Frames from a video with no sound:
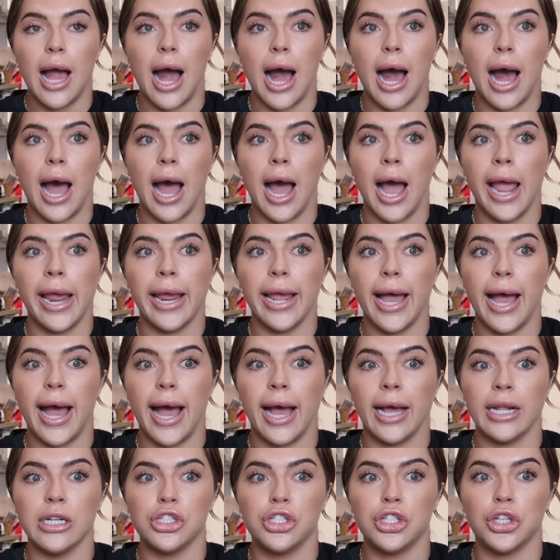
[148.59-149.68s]
I
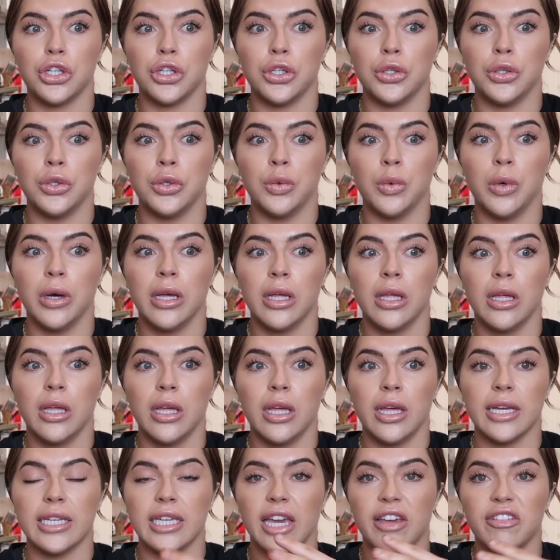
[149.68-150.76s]
had to
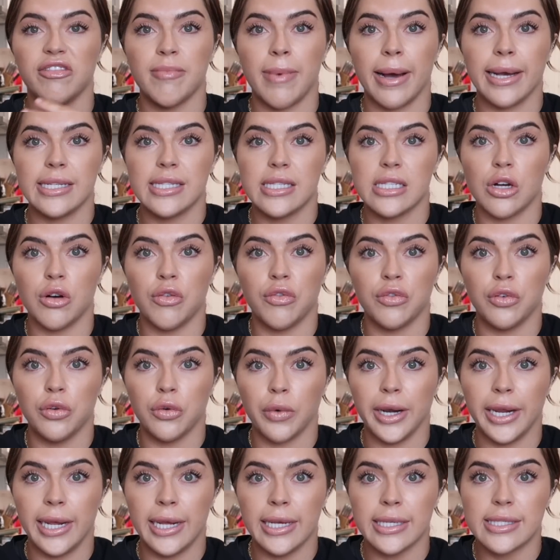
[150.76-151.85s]
give myself
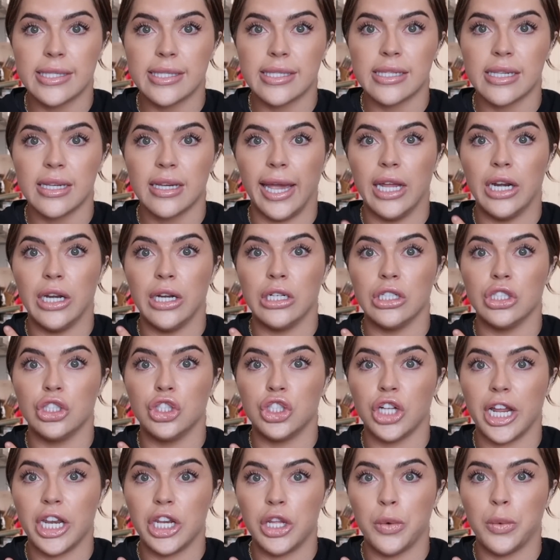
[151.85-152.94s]
grace and
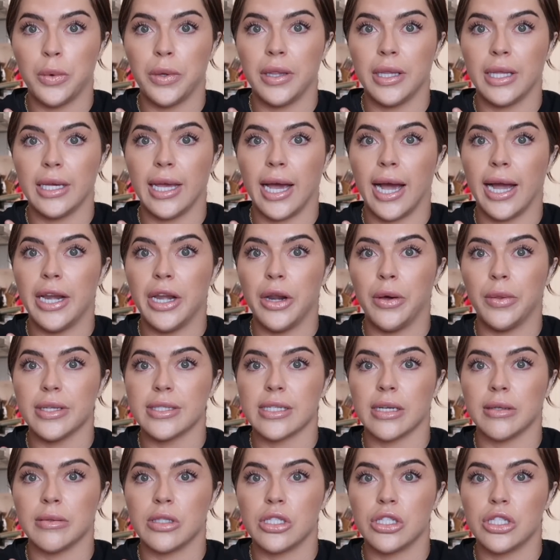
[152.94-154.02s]
genuinely, I know this
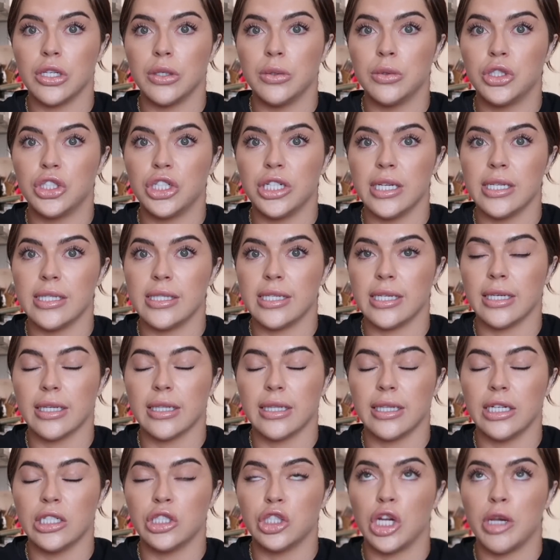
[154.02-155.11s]
sounds so cheesy and
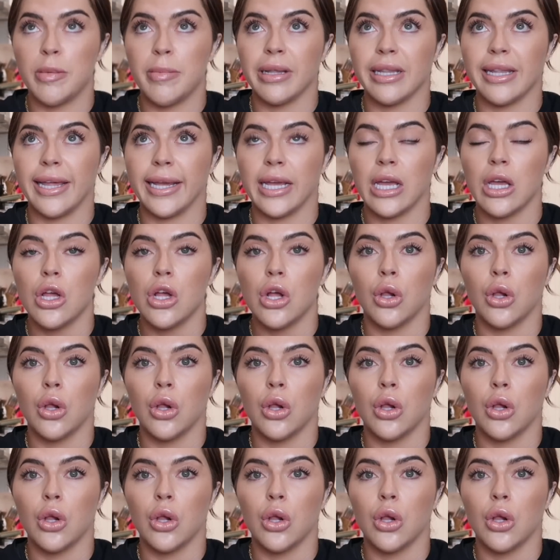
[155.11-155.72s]
cliche, but like